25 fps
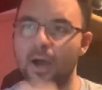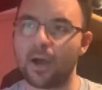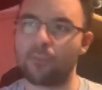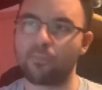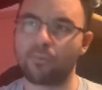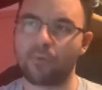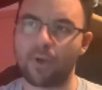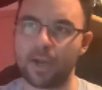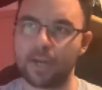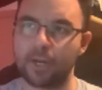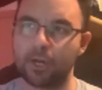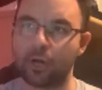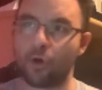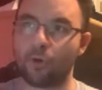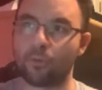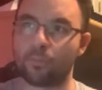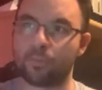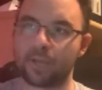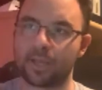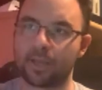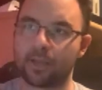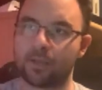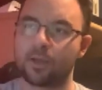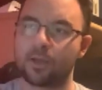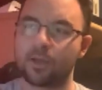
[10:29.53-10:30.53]
Branded
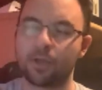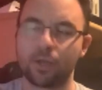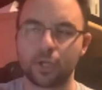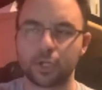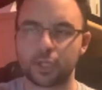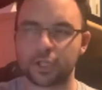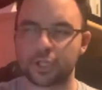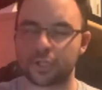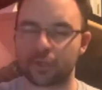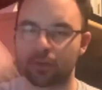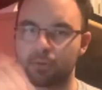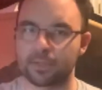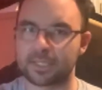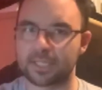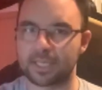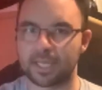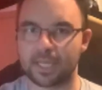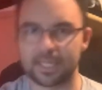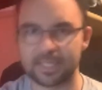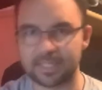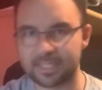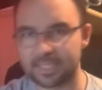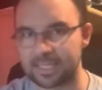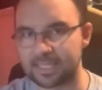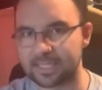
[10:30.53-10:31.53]
Opening just hurts the
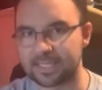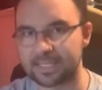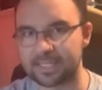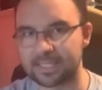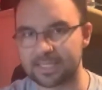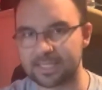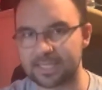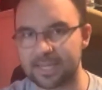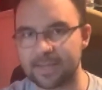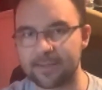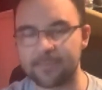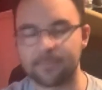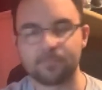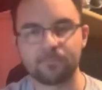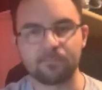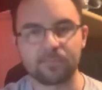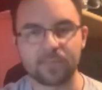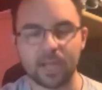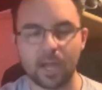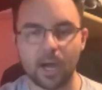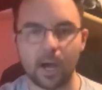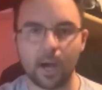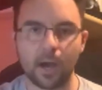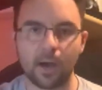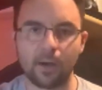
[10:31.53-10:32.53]
consistency
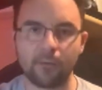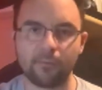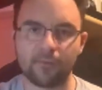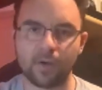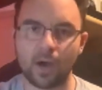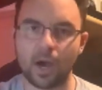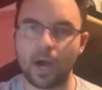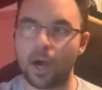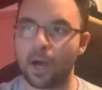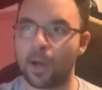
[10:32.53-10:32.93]
of